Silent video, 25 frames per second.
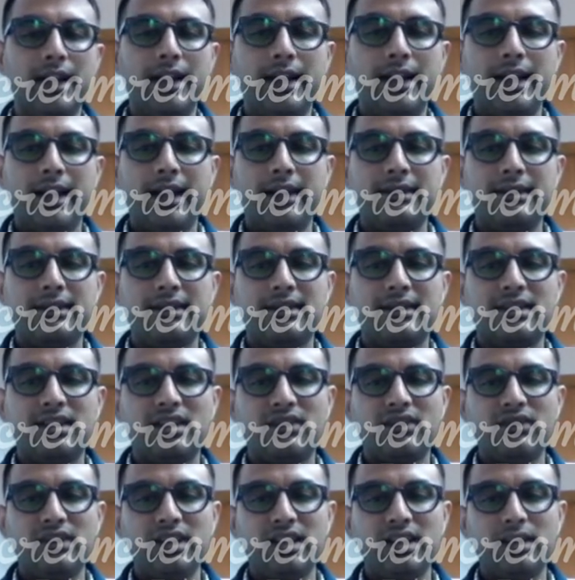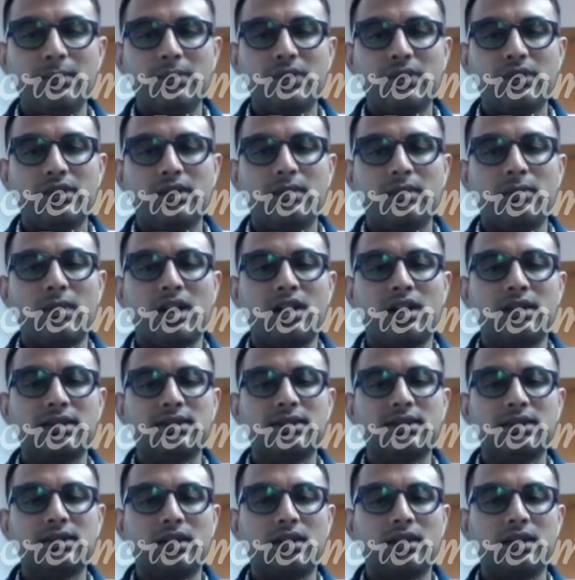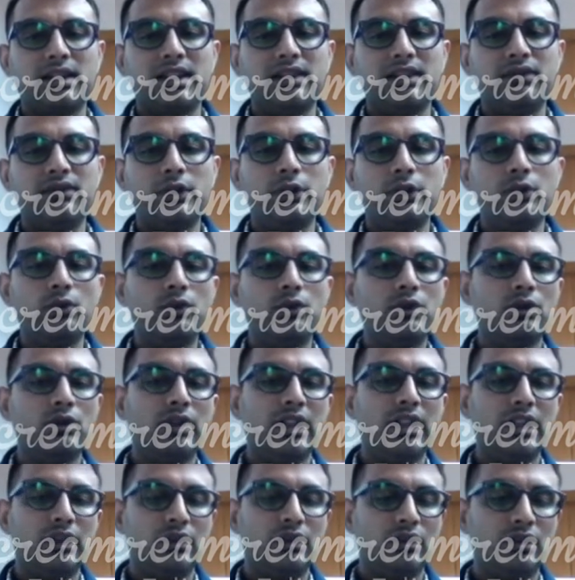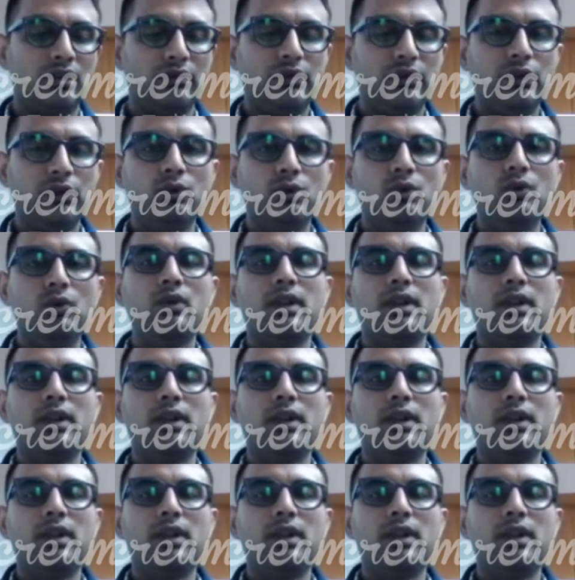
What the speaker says: And 70% marks are given to your interview